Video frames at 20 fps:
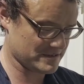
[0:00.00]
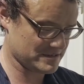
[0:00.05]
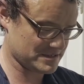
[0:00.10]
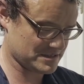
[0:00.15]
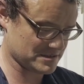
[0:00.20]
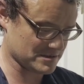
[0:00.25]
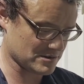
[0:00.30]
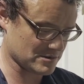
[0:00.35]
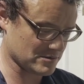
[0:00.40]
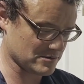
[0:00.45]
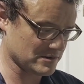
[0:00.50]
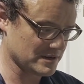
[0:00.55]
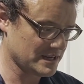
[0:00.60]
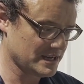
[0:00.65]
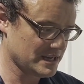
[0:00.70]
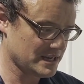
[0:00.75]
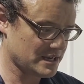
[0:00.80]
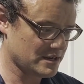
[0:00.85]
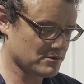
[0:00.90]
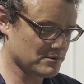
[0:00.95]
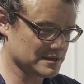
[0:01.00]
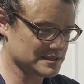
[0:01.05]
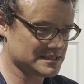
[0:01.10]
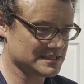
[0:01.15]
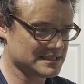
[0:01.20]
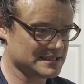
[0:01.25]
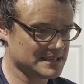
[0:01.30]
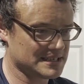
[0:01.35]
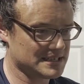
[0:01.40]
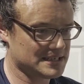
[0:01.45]
So it
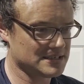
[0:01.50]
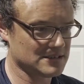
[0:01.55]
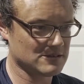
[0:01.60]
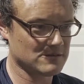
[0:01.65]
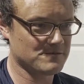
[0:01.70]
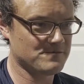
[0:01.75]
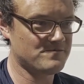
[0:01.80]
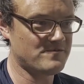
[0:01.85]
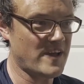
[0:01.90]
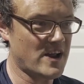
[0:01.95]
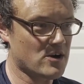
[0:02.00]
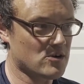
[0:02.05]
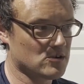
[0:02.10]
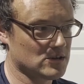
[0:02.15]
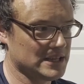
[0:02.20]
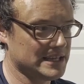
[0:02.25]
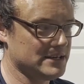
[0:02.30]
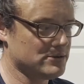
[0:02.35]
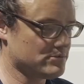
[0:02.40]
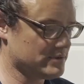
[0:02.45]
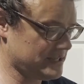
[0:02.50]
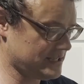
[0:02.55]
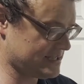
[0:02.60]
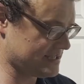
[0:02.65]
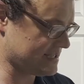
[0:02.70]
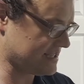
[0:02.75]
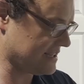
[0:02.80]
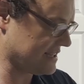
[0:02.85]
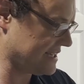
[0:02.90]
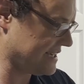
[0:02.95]
wasn't until fairly
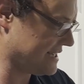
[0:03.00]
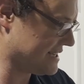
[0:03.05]
recently